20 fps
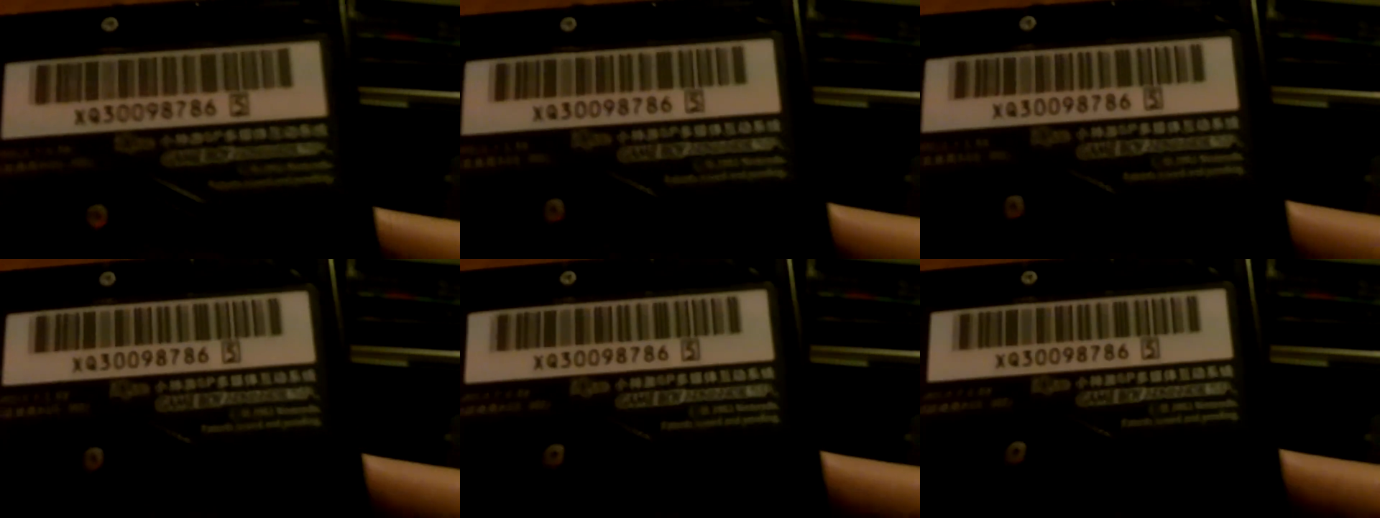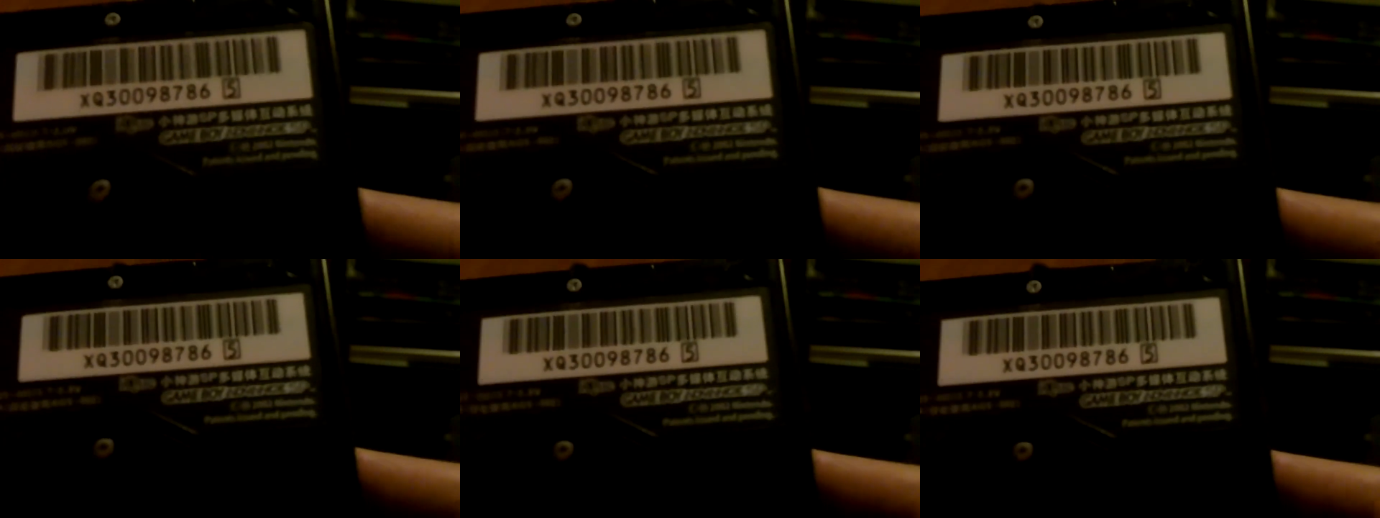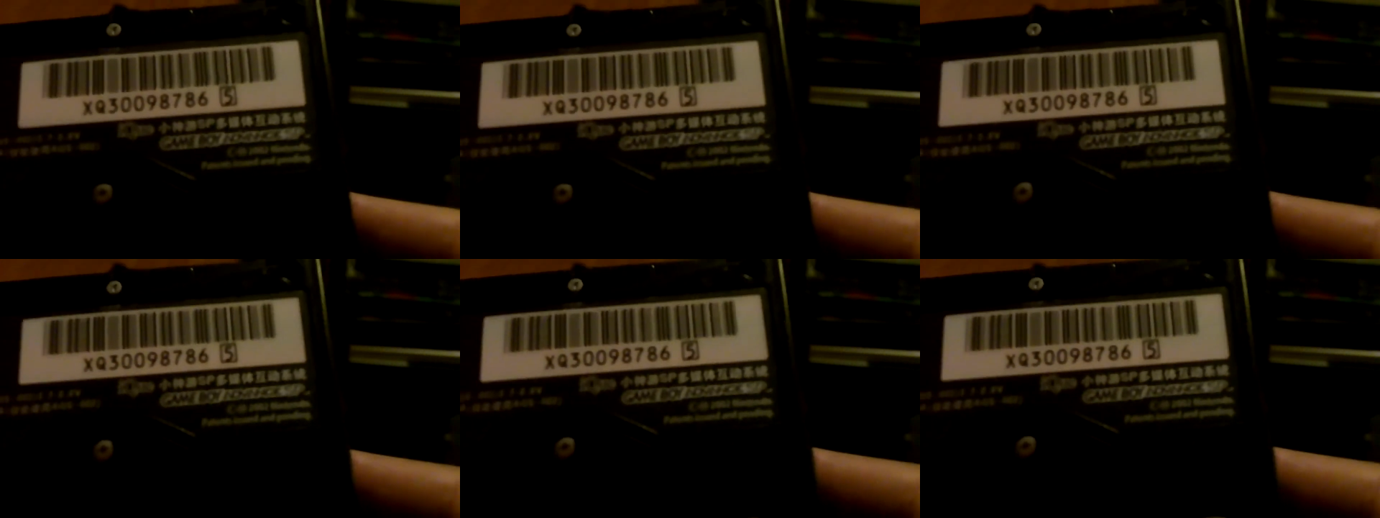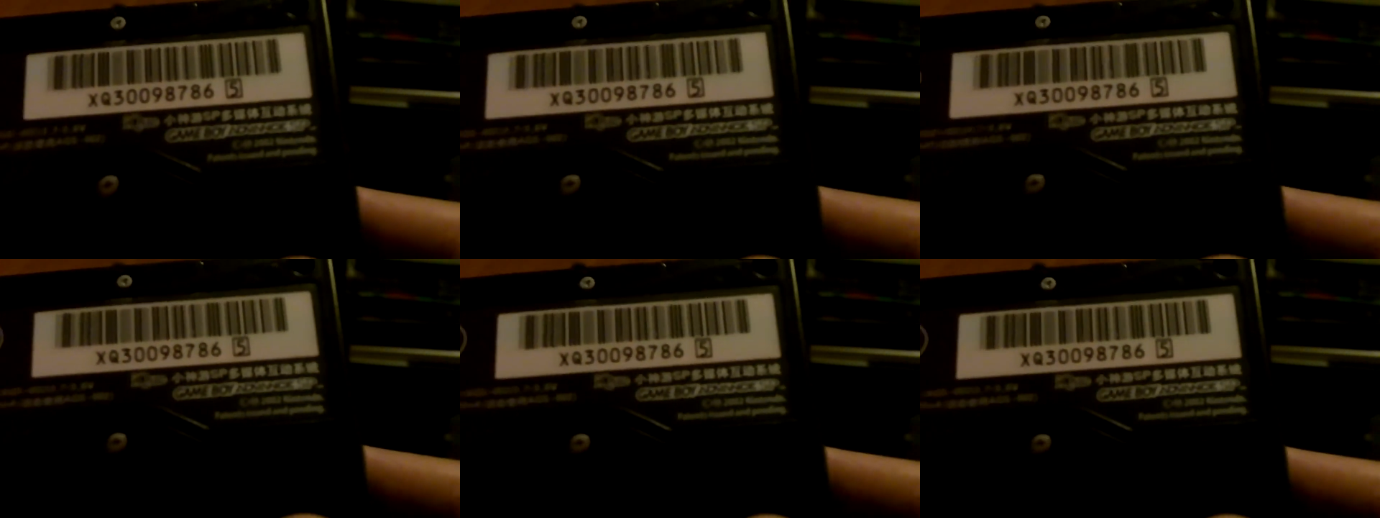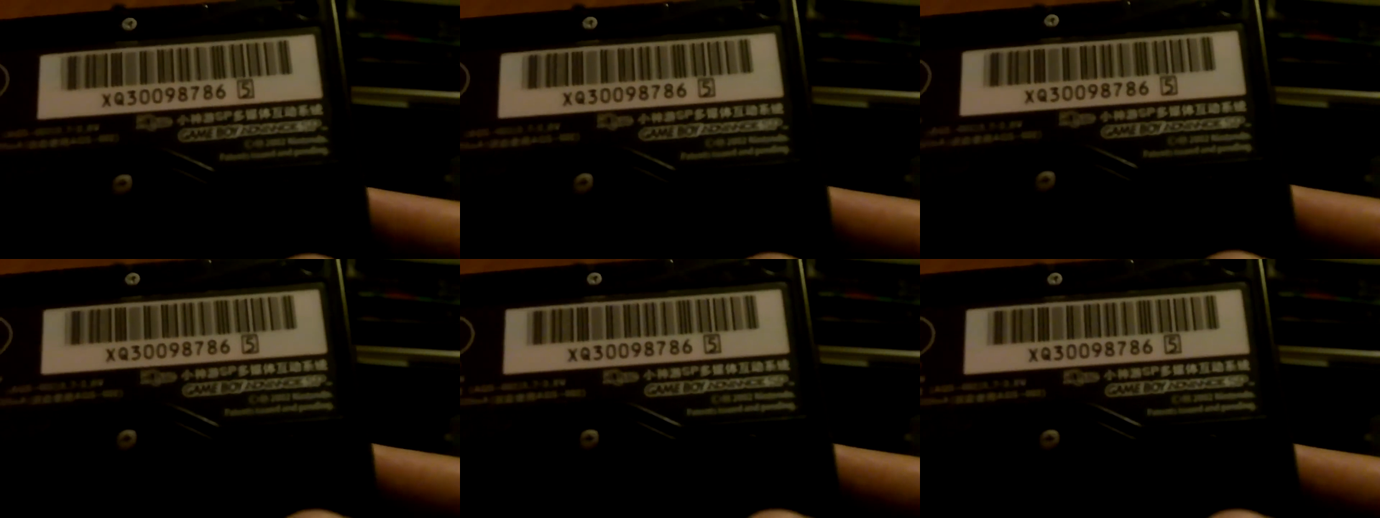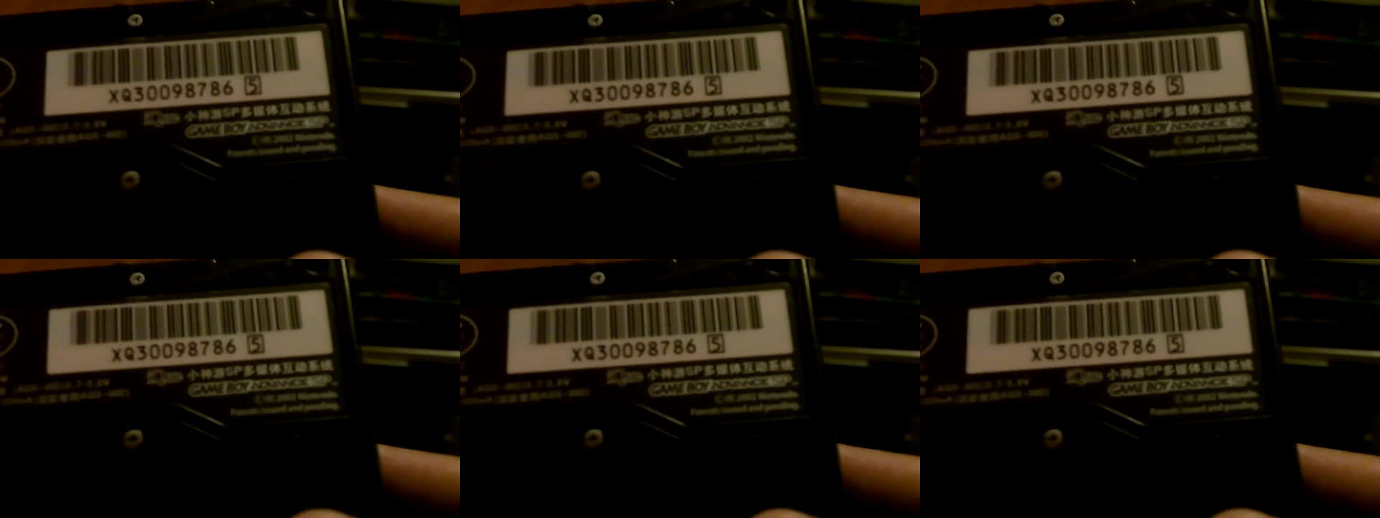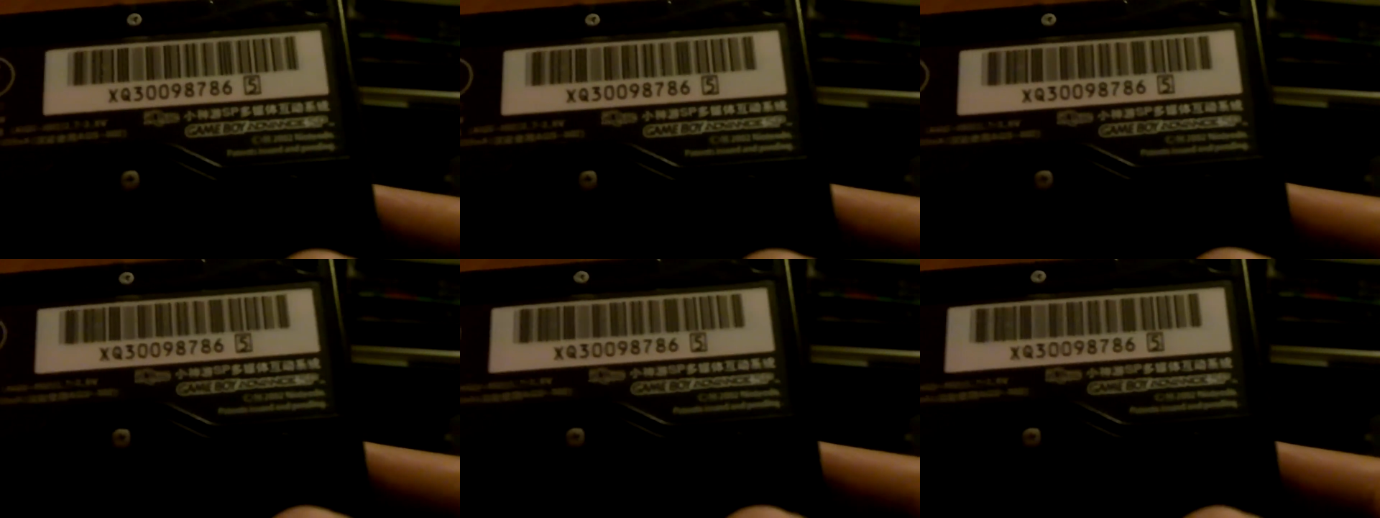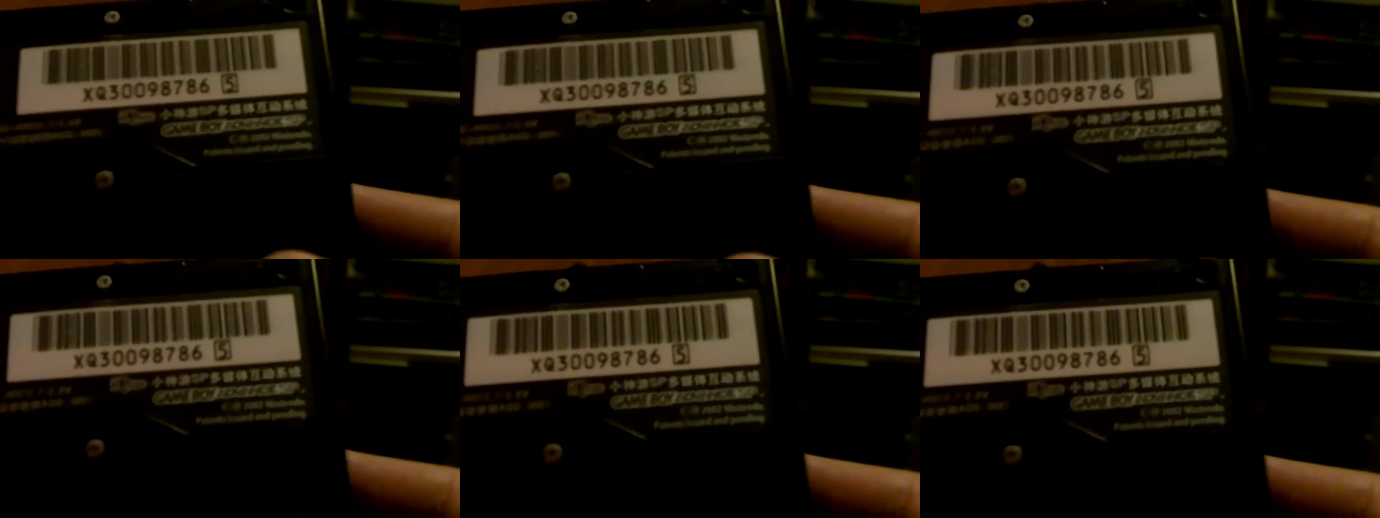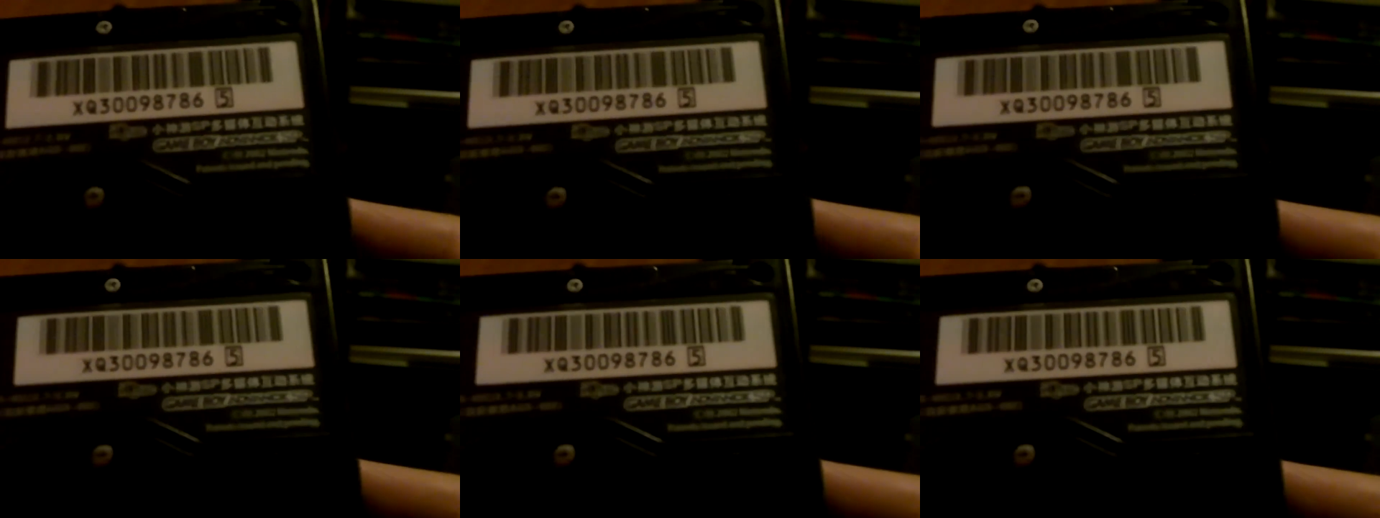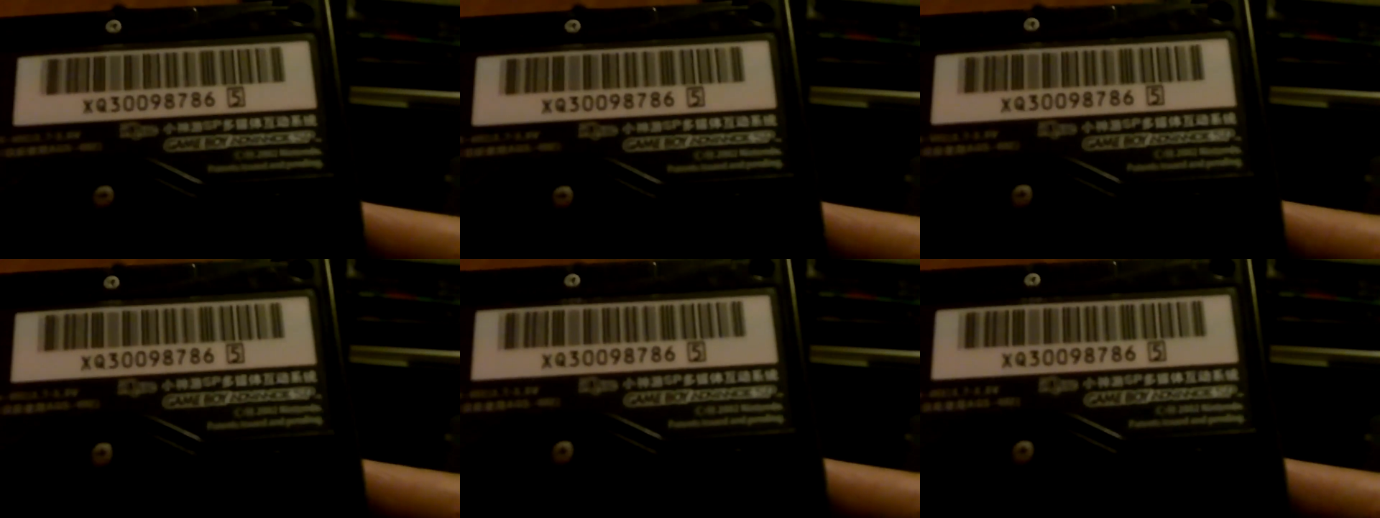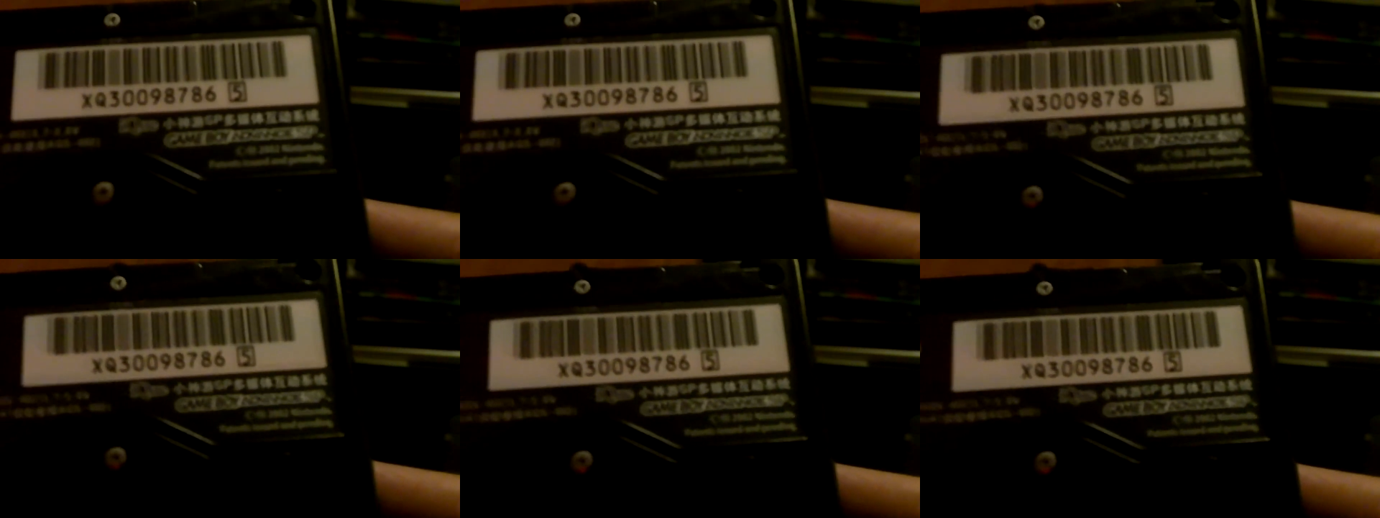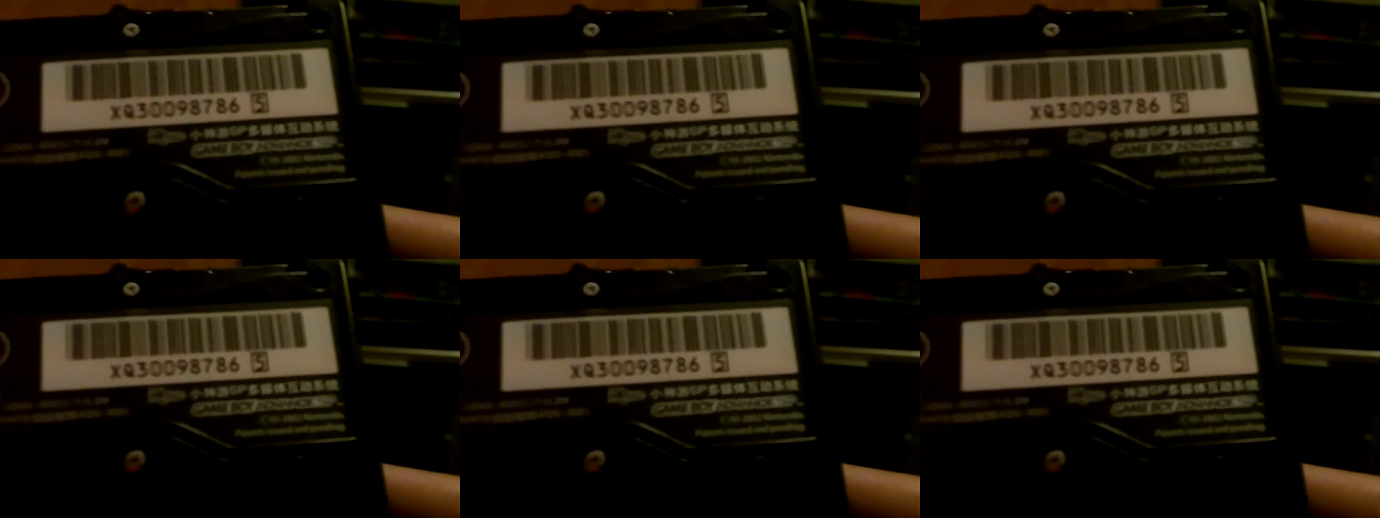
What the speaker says: No face is visible, so there are no lips to read.